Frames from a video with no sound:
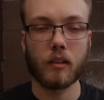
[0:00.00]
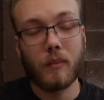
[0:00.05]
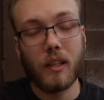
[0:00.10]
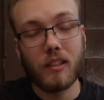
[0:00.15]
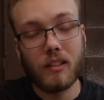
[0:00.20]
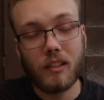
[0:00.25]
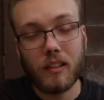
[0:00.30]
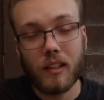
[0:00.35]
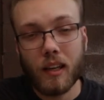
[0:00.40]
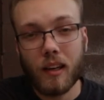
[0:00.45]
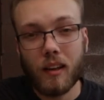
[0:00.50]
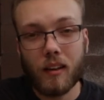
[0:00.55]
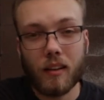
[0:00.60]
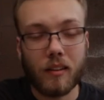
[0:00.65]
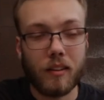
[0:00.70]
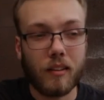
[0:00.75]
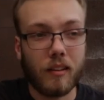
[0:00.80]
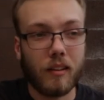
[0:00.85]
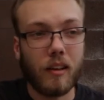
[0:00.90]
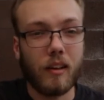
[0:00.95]
Mental
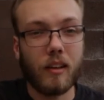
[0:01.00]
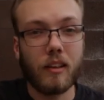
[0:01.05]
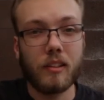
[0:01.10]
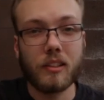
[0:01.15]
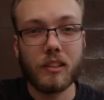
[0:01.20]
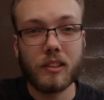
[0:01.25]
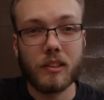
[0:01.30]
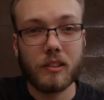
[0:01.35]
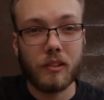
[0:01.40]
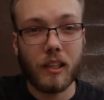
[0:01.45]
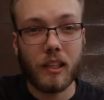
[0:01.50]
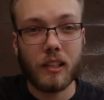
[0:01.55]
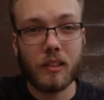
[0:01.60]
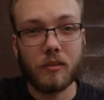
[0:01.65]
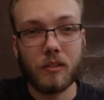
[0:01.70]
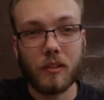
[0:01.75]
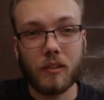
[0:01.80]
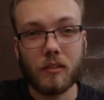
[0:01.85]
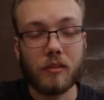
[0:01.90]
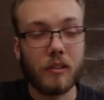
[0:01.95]
health. College is
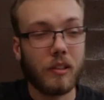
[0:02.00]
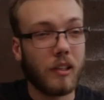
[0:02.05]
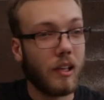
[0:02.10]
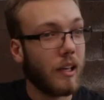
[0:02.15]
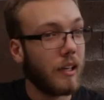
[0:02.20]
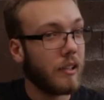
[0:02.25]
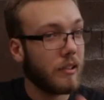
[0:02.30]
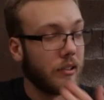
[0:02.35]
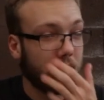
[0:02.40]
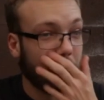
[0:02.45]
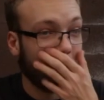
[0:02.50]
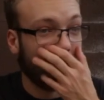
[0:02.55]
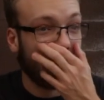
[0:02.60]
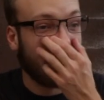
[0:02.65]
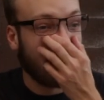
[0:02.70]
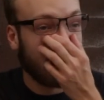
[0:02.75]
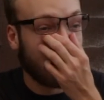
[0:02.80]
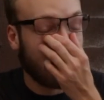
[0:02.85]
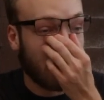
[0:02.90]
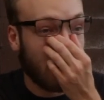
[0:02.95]
stressful for a lot of
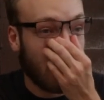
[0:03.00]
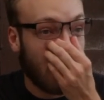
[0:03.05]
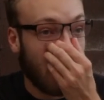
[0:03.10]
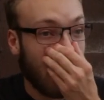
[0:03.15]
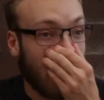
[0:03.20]
students.